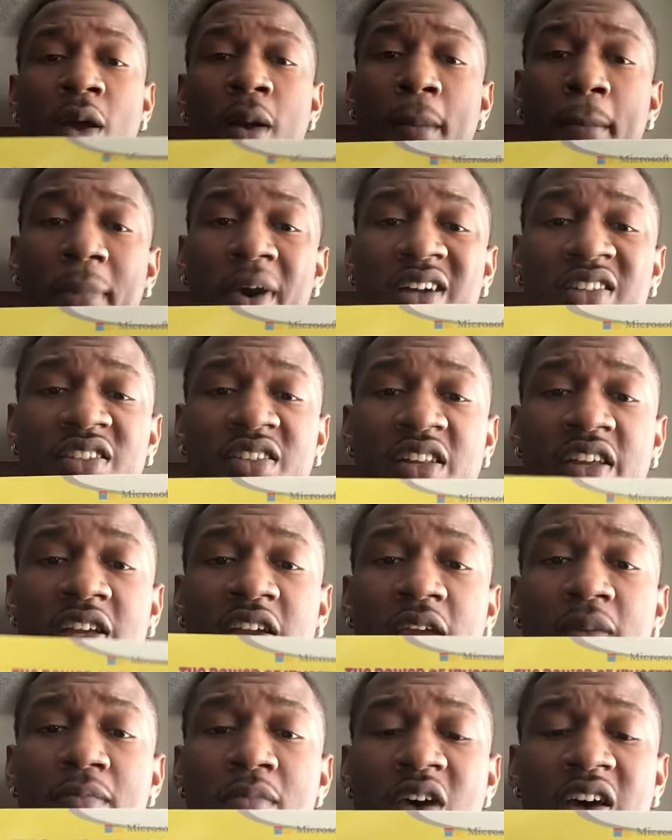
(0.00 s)
Budgeting
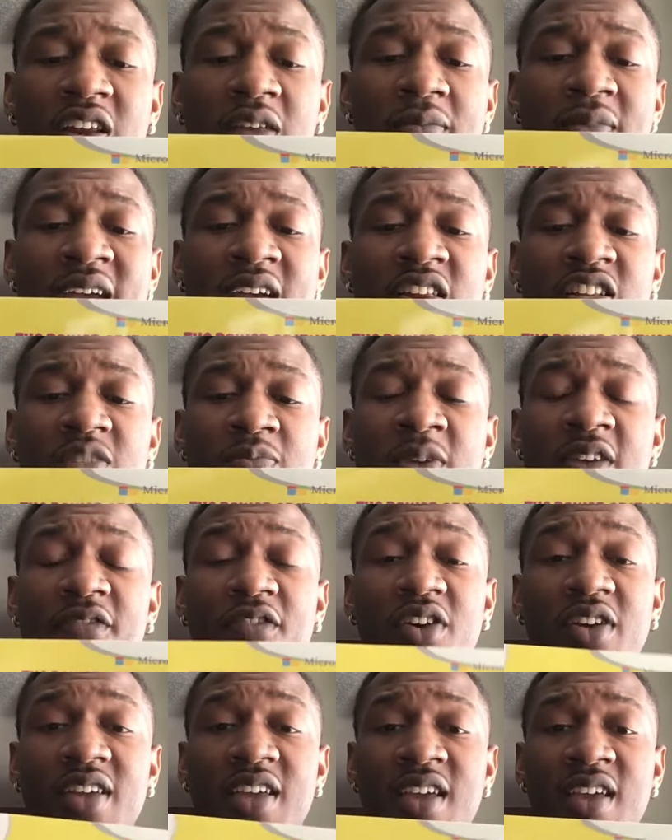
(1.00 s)
and Money Management
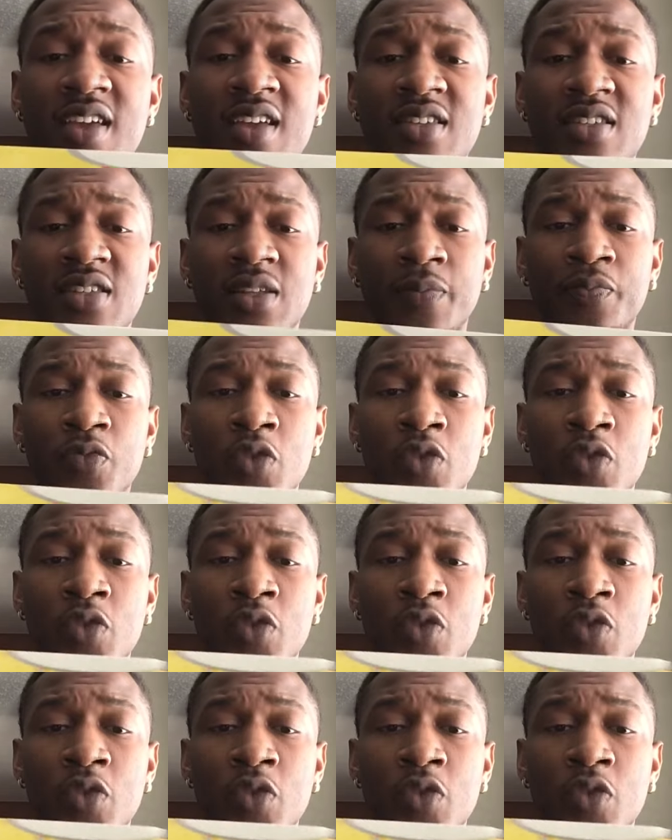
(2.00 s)
for Kids,